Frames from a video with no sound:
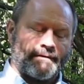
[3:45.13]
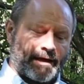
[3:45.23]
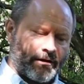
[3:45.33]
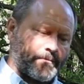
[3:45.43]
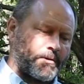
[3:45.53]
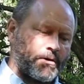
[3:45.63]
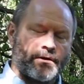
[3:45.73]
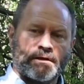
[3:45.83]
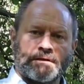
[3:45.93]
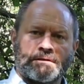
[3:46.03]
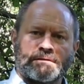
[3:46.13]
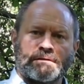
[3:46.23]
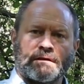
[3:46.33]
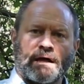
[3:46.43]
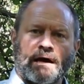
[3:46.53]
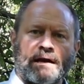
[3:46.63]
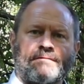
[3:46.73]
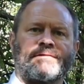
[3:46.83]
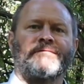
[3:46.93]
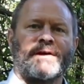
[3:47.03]
The outer part is
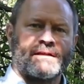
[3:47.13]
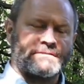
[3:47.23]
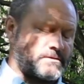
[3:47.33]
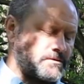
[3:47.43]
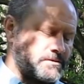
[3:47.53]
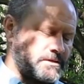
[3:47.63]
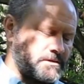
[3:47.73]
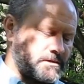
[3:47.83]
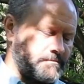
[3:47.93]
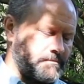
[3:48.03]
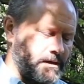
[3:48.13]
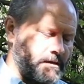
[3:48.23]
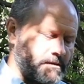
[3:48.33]
live, the vascular system.